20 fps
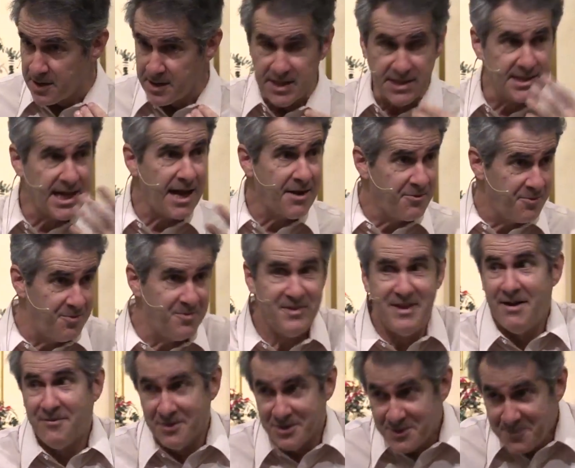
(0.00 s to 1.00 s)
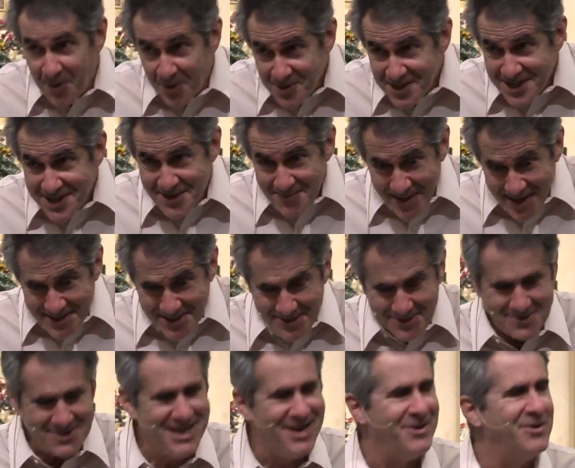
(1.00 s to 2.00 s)
at least, I never spoke to him, I
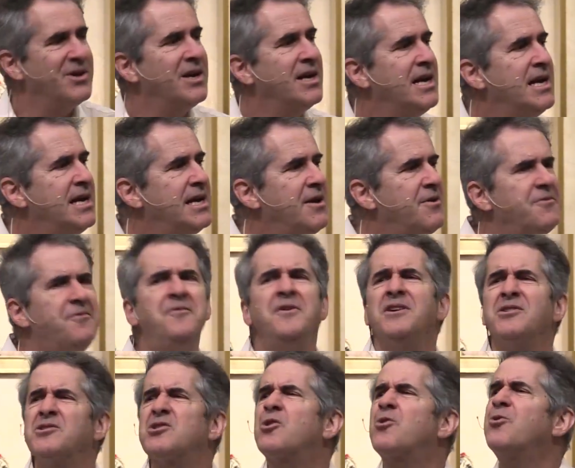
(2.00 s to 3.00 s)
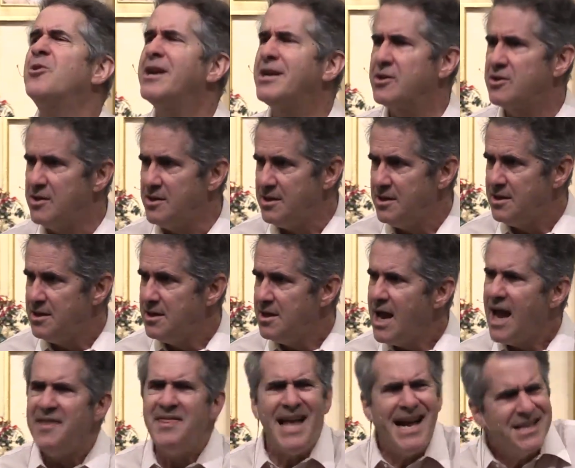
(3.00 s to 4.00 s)
don't know, feels critical.
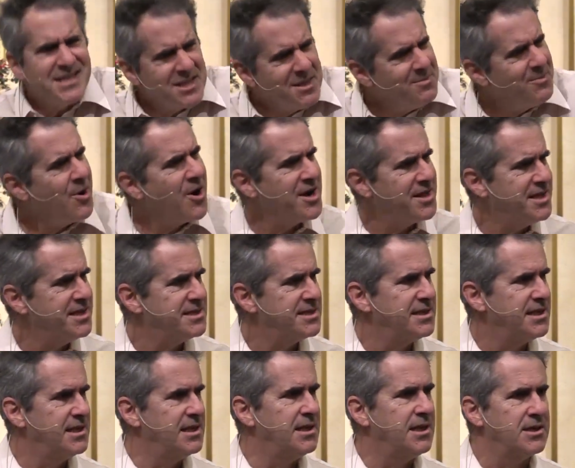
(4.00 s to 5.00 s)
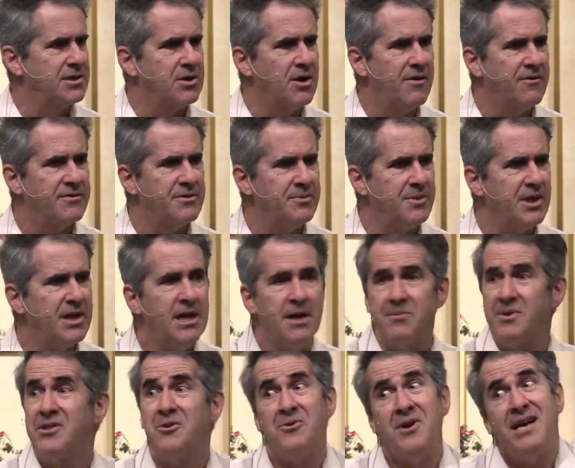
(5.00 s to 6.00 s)
And that's the part that's a little uncomfortable.
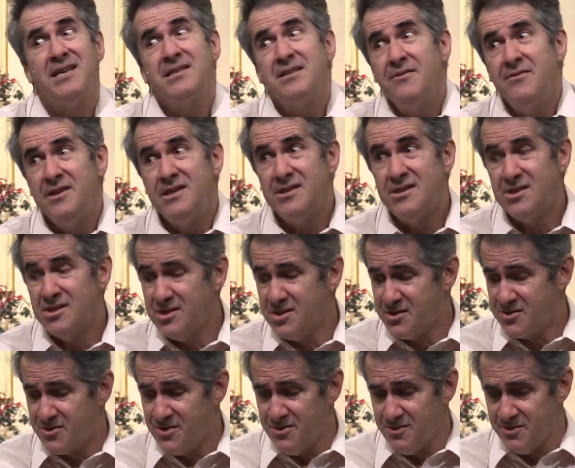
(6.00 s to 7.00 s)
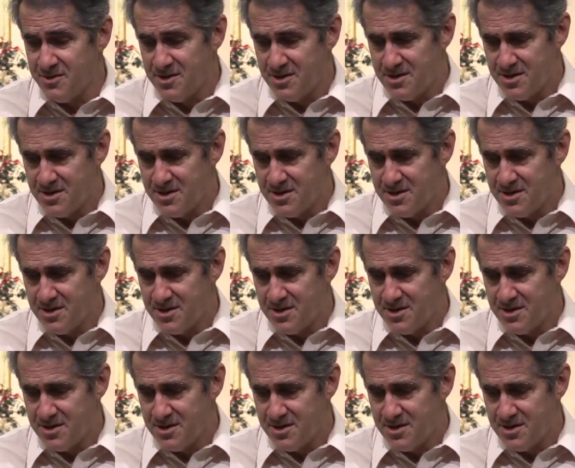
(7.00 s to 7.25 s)
But the rest of it is just true.